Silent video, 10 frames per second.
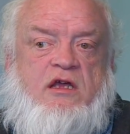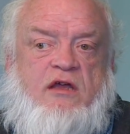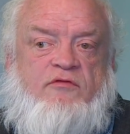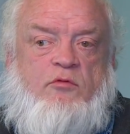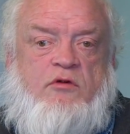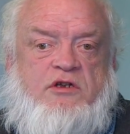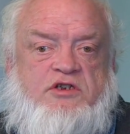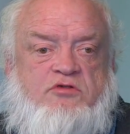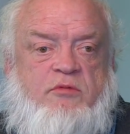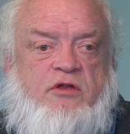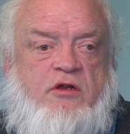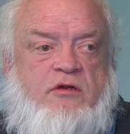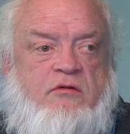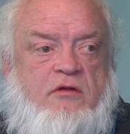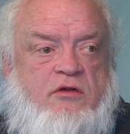if it were
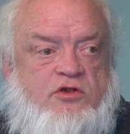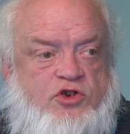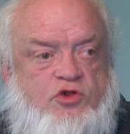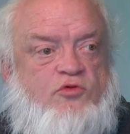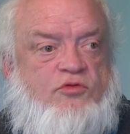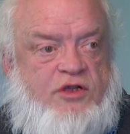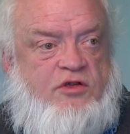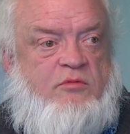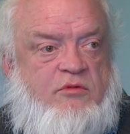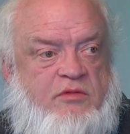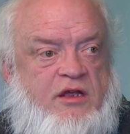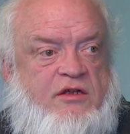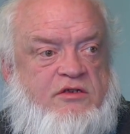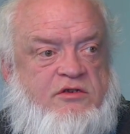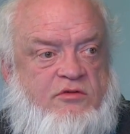distributed to the human
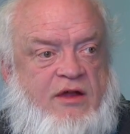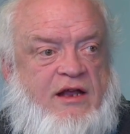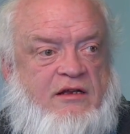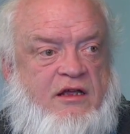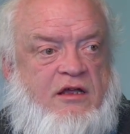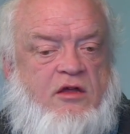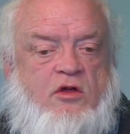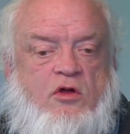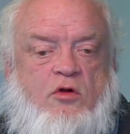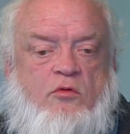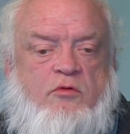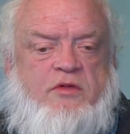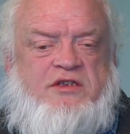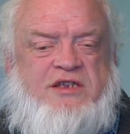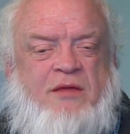beings directly, would
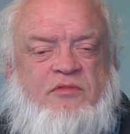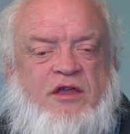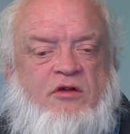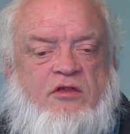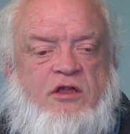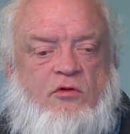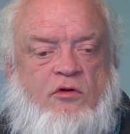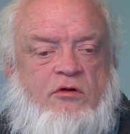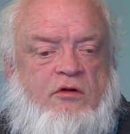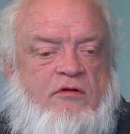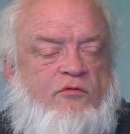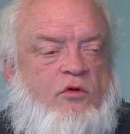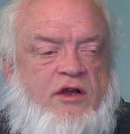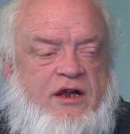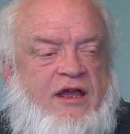be something on the order of
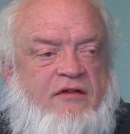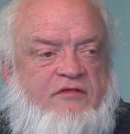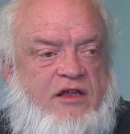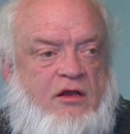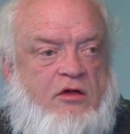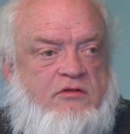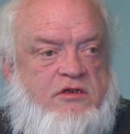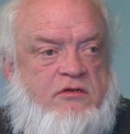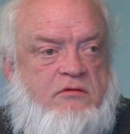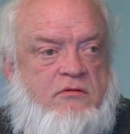one and a half kilos.